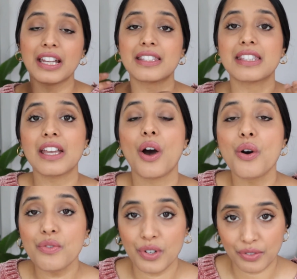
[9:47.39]
It's the
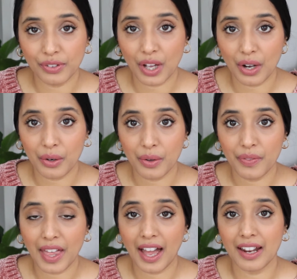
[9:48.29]
overflow
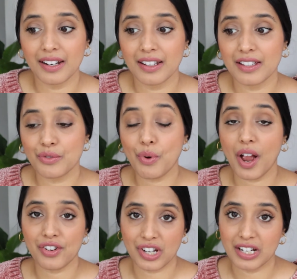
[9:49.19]
that is
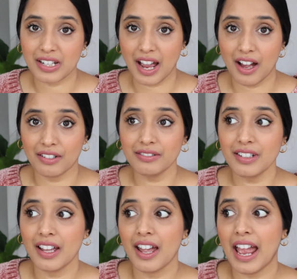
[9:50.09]
rushing down
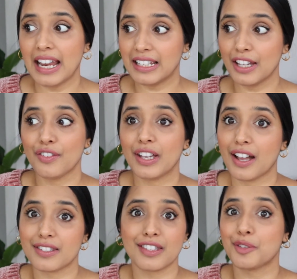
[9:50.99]
and giving
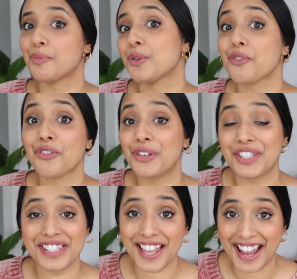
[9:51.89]
us this beautiful
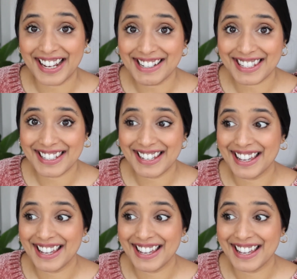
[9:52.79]
sight